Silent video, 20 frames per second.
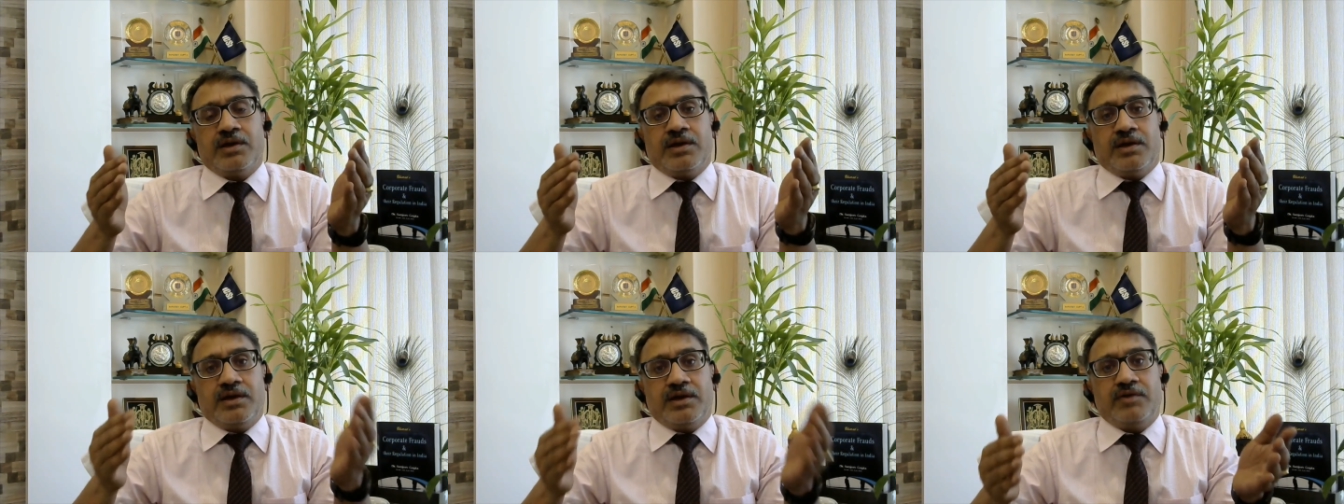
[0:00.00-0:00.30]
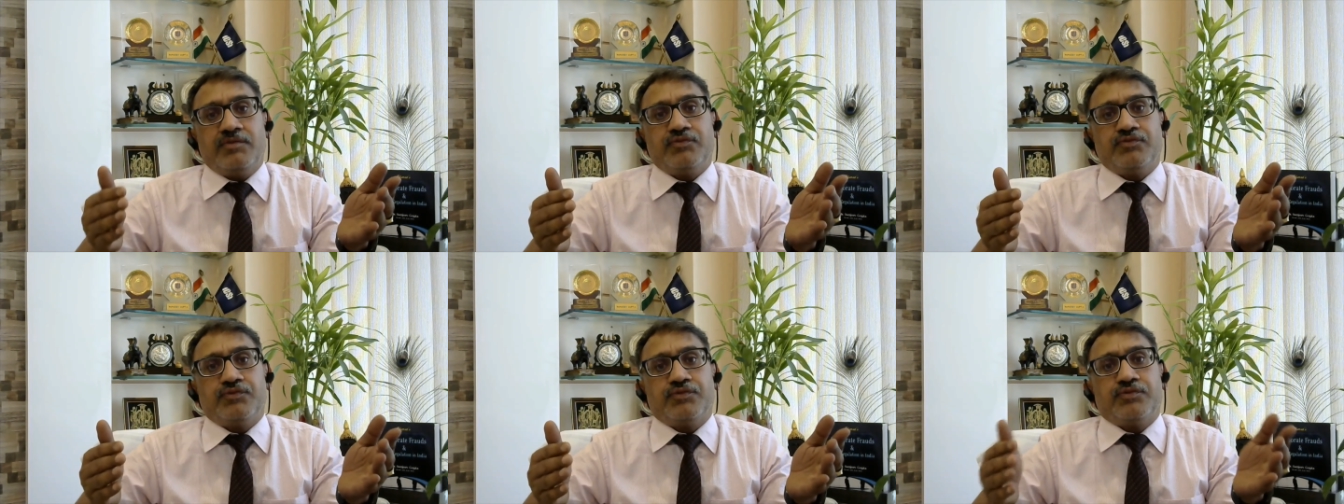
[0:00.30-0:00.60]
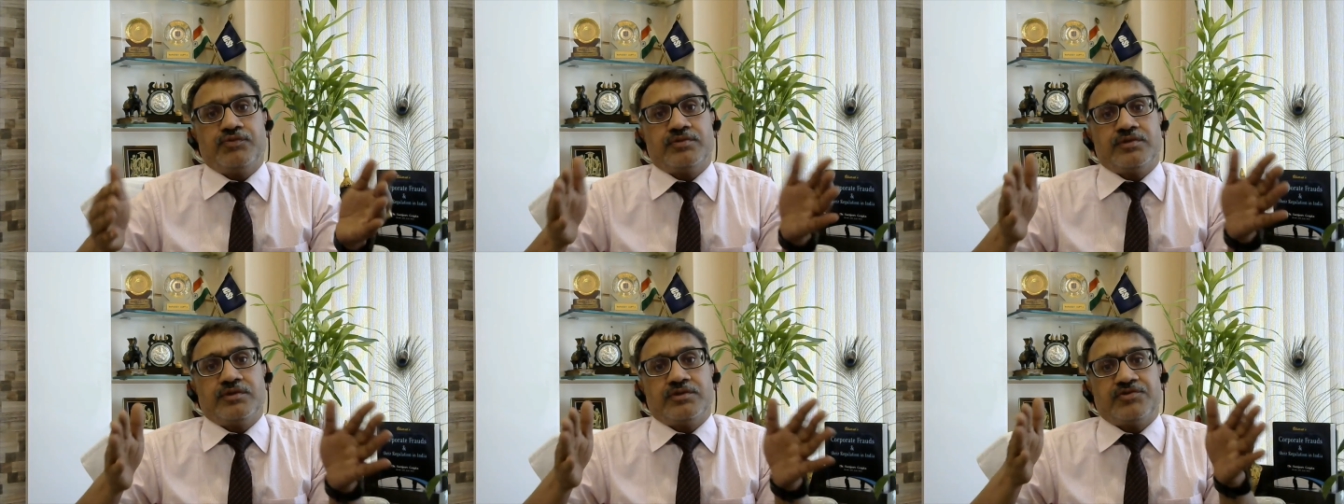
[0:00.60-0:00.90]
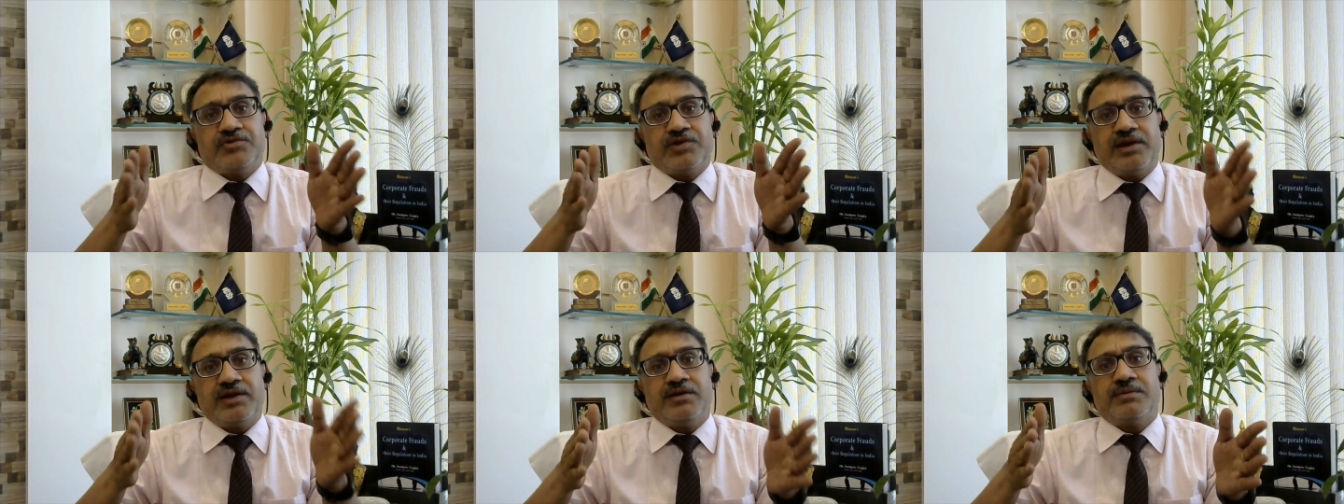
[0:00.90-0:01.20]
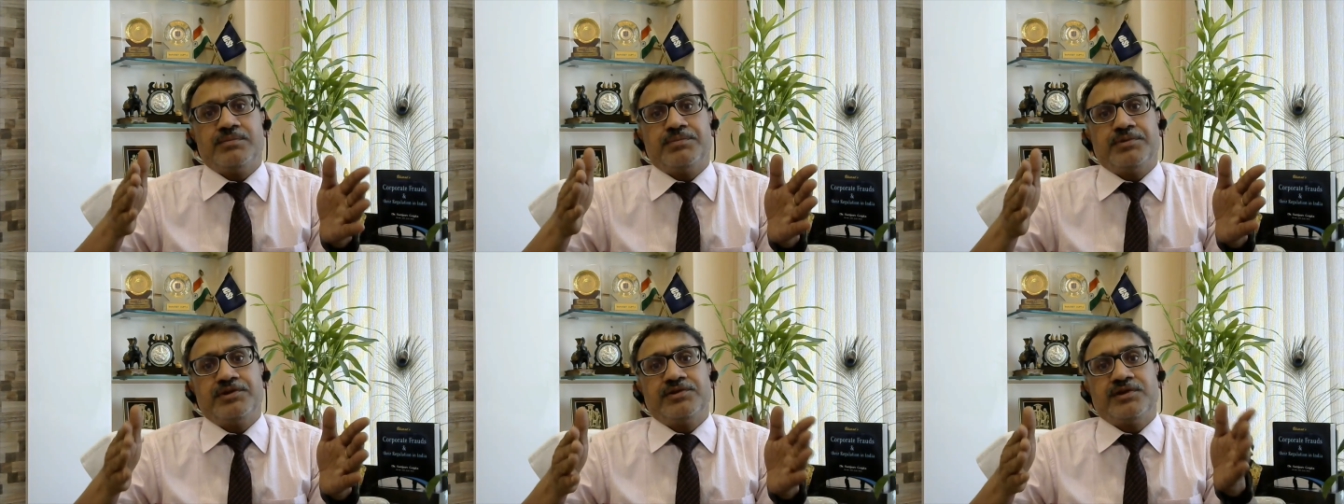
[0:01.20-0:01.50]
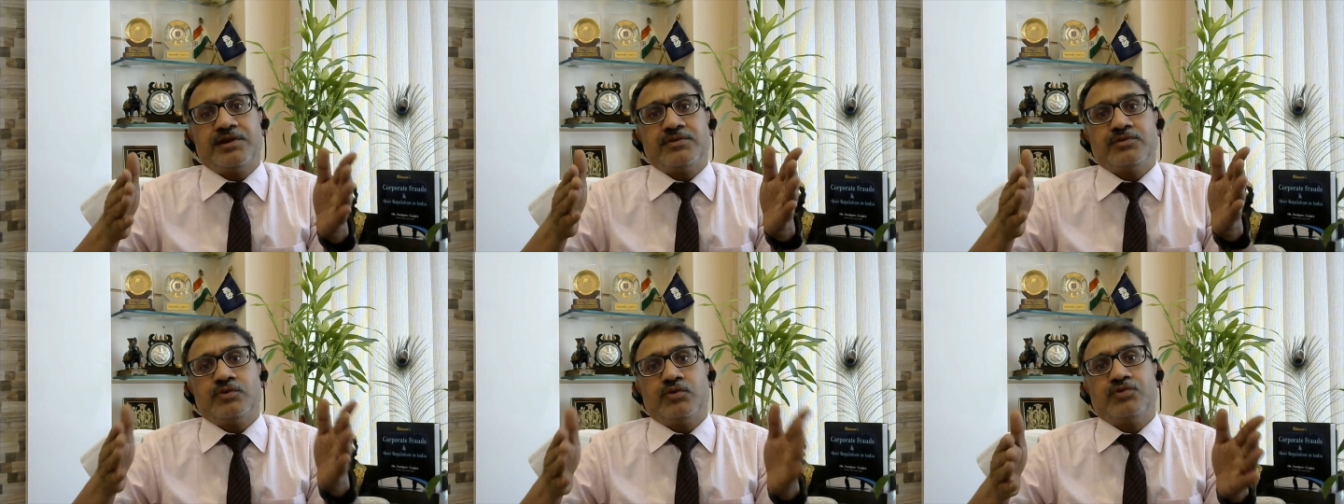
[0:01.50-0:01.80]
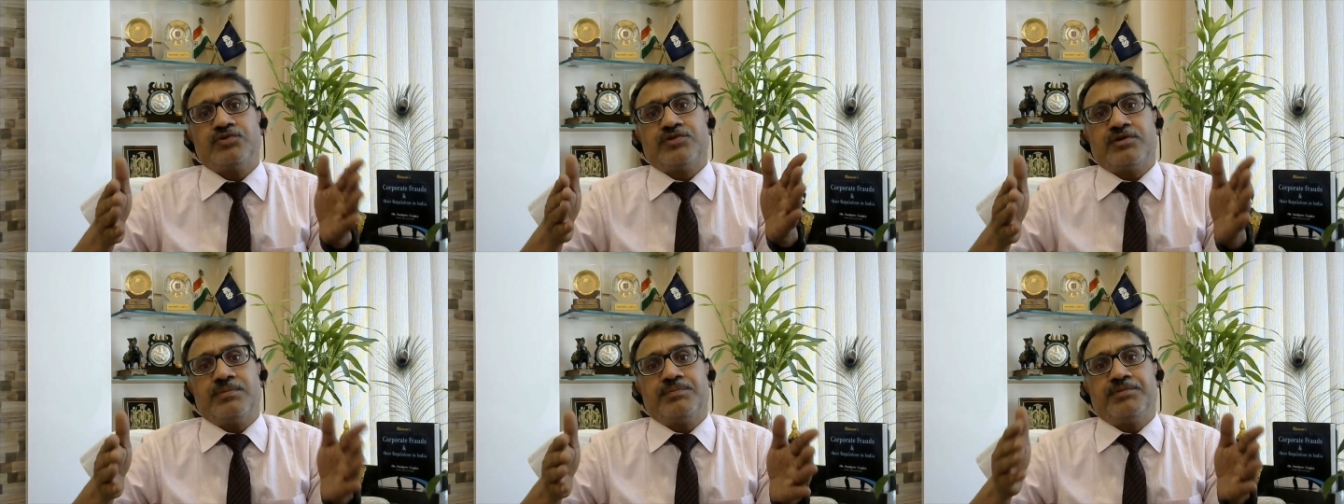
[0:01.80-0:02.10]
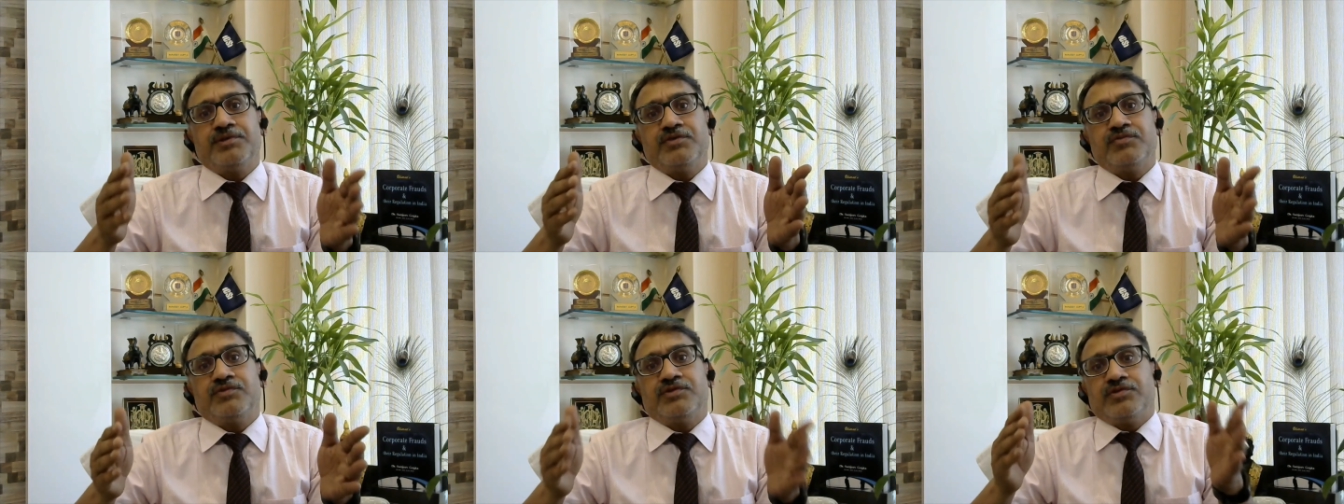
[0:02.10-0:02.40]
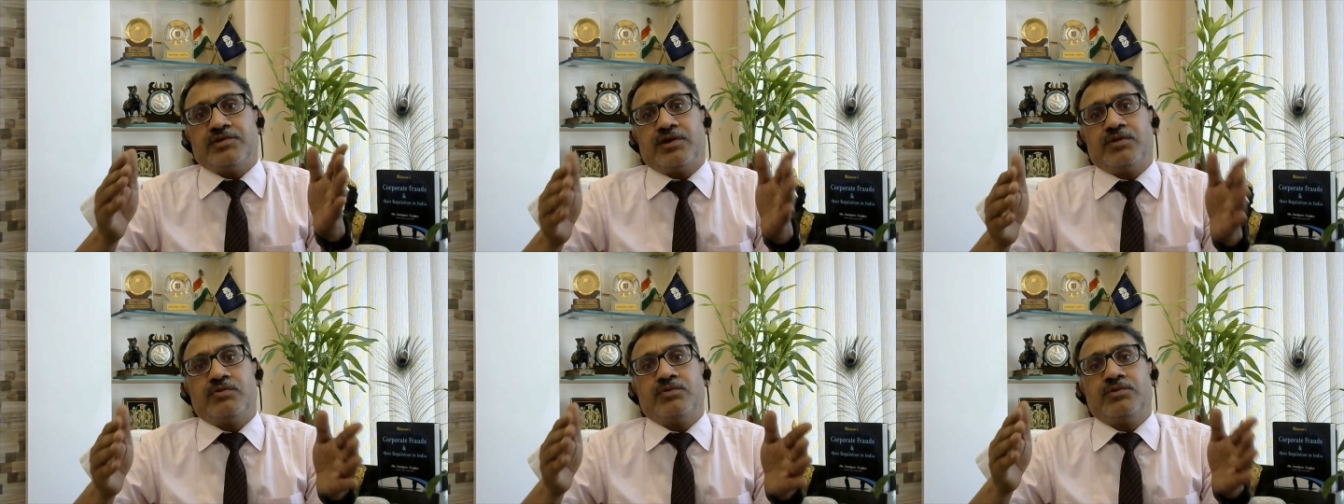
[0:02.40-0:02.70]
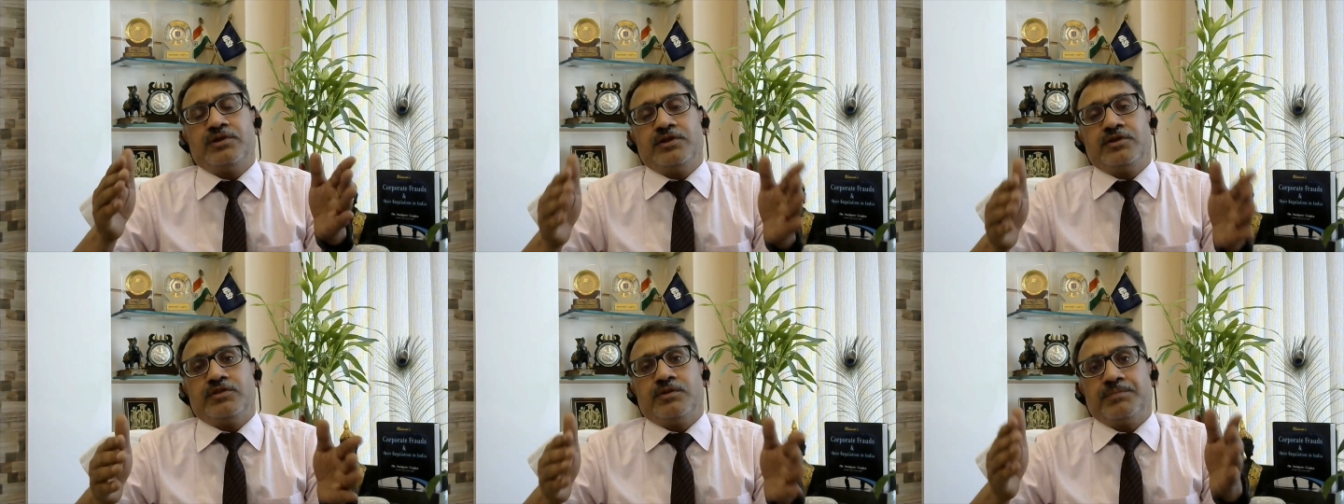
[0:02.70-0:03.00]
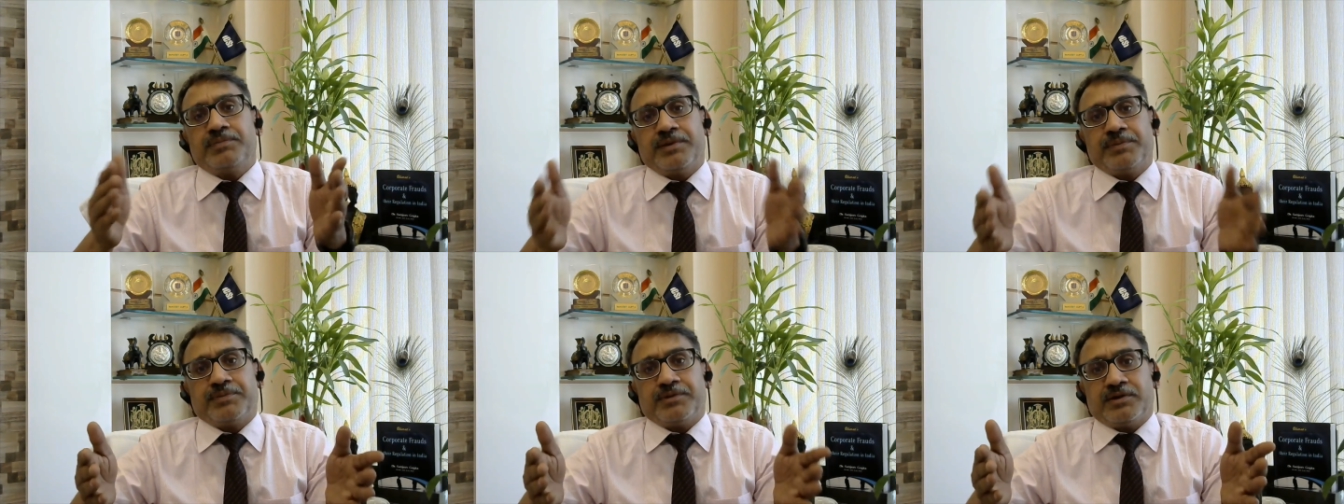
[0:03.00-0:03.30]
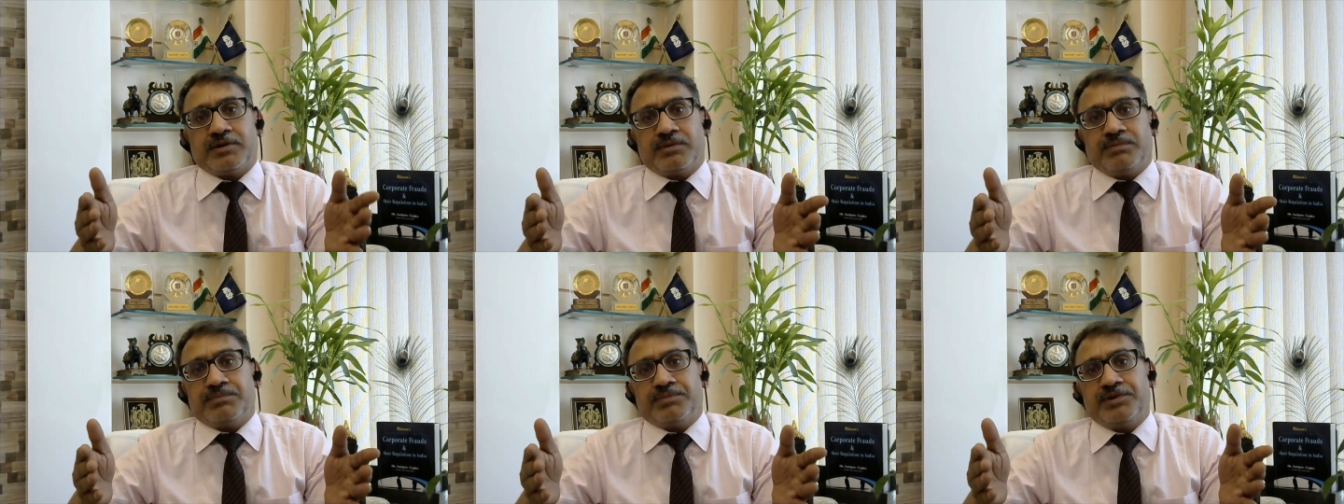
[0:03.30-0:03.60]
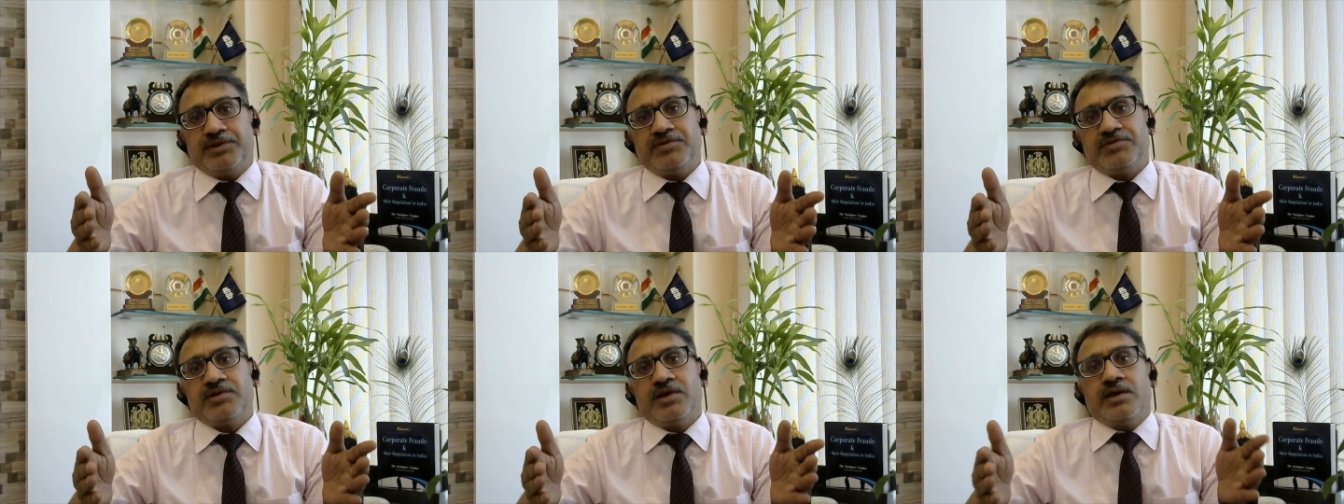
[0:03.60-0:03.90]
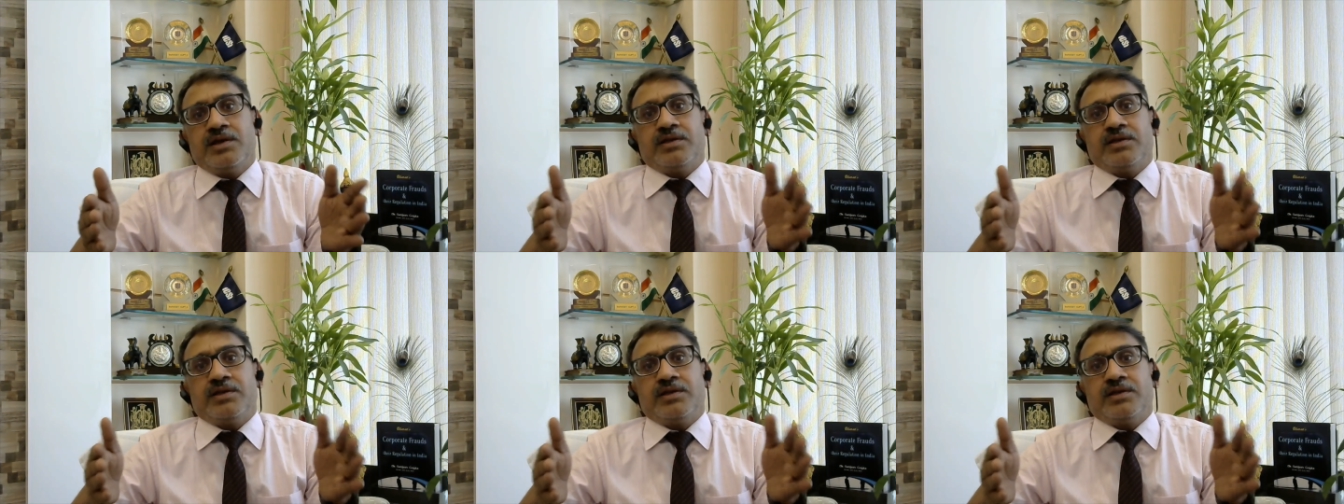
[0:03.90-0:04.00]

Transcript: If shell companies are those companies which are only in the paper companies,